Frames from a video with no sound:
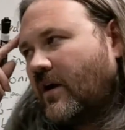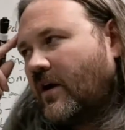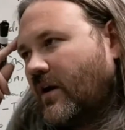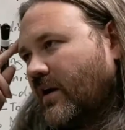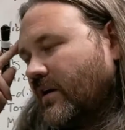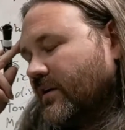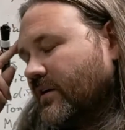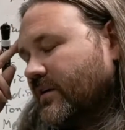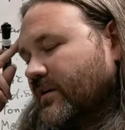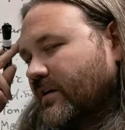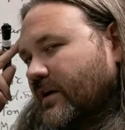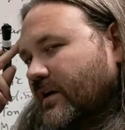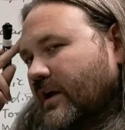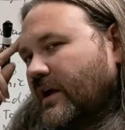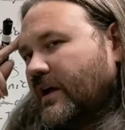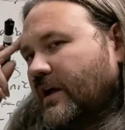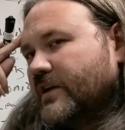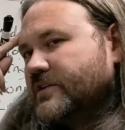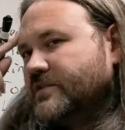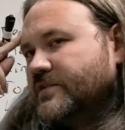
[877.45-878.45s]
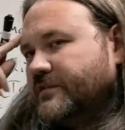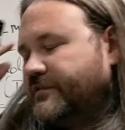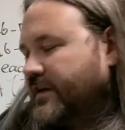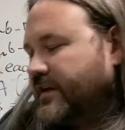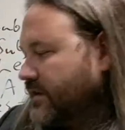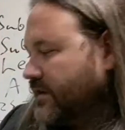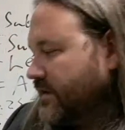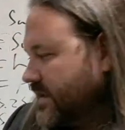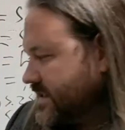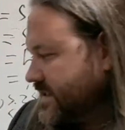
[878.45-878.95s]
hard to
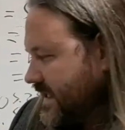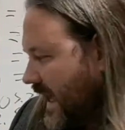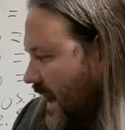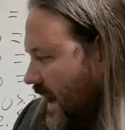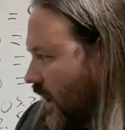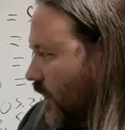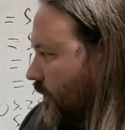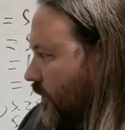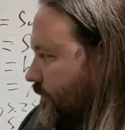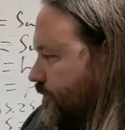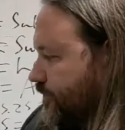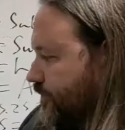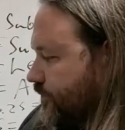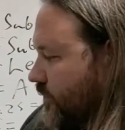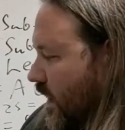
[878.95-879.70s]
figure this out.